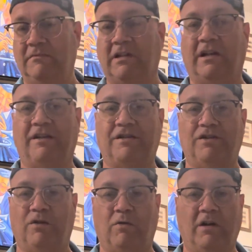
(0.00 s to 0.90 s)
I have a
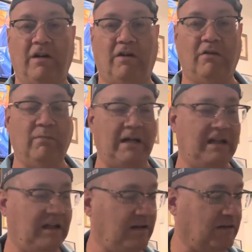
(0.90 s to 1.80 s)
snoring dog back
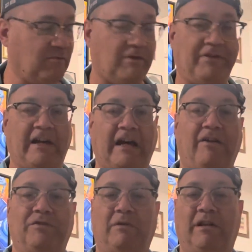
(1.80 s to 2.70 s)
here and one that
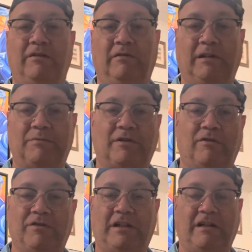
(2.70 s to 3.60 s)
howls when I do lip
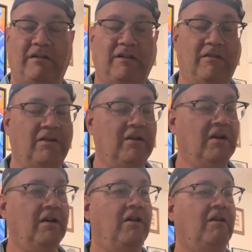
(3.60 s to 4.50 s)
slurs down here.
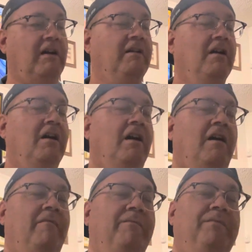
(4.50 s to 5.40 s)
All
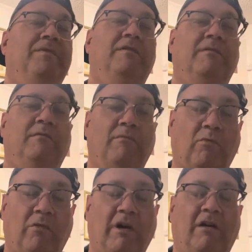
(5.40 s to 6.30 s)
right.
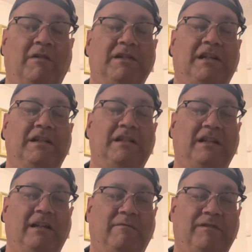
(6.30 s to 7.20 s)
One always gets
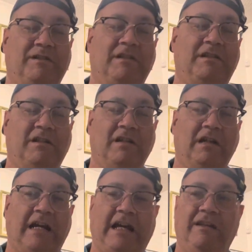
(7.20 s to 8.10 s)
the emphasis,
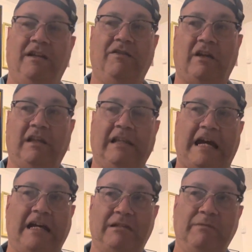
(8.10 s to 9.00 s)
and then the
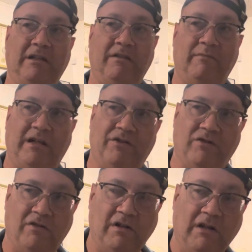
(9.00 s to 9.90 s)
last beat of the
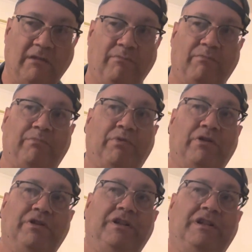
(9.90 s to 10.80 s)
measure
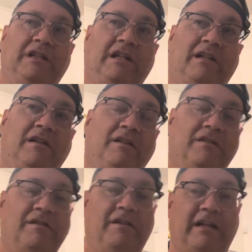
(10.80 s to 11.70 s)
pushes in
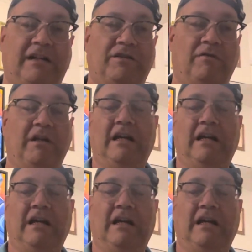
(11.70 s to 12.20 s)
to the next one.